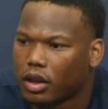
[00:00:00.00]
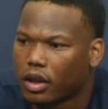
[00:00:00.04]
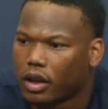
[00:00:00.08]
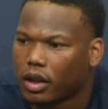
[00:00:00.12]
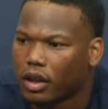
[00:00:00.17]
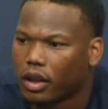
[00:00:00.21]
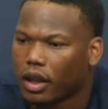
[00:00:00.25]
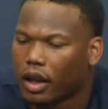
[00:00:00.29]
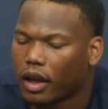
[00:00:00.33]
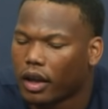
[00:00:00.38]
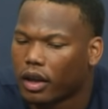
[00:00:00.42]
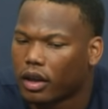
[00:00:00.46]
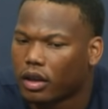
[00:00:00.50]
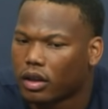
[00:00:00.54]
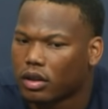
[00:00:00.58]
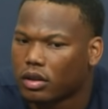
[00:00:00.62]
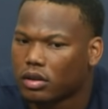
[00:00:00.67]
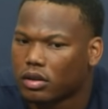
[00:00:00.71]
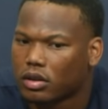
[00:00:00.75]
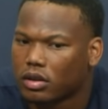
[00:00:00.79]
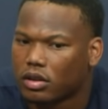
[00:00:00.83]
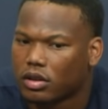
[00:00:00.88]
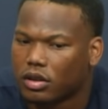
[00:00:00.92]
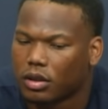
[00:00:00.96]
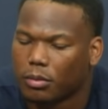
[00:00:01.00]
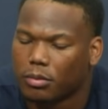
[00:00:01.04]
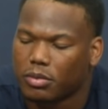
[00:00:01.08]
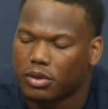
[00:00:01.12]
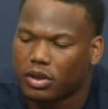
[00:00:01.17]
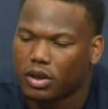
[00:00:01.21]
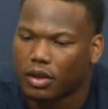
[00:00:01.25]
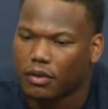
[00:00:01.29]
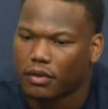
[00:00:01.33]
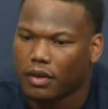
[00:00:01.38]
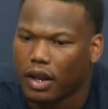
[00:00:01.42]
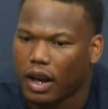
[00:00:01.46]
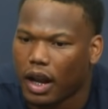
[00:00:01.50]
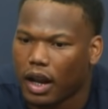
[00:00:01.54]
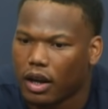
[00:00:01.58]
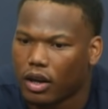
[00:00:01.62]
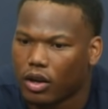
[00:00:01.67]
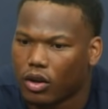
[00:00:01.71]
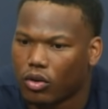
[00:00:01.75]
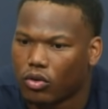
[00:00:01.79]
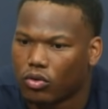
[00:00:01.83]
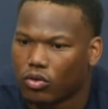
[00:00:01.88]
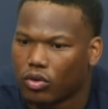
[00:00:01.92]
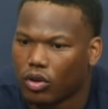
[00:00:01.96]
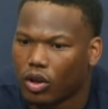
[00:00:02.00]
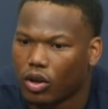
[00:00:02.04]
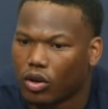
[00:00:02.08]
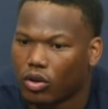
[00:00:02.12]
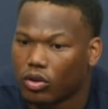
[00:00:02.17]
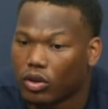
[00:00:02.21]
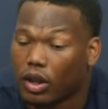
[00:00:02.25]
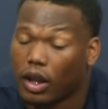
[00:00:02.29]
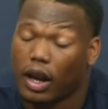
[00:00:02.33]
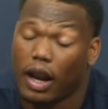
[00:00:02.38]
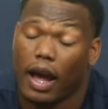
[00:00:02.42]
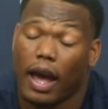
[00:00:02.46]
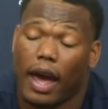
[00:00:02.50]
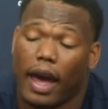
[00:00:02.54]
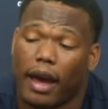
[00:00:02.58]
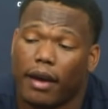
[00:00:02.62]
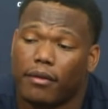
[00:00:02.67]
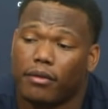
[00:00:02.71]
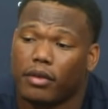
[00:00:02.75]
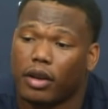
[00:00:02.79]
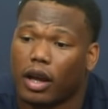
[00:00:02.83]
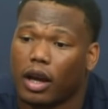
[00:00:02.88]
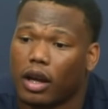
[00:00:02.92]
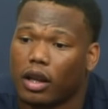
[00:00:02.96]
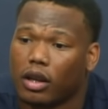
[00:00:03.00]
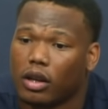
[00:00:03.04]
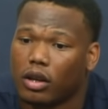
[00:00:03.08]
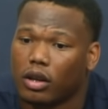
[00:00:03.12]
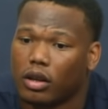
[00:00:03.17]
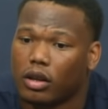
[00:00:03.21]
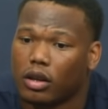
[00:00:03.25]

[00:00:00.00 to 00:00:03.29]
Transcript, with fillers: And like some stuff that I don't know that I have not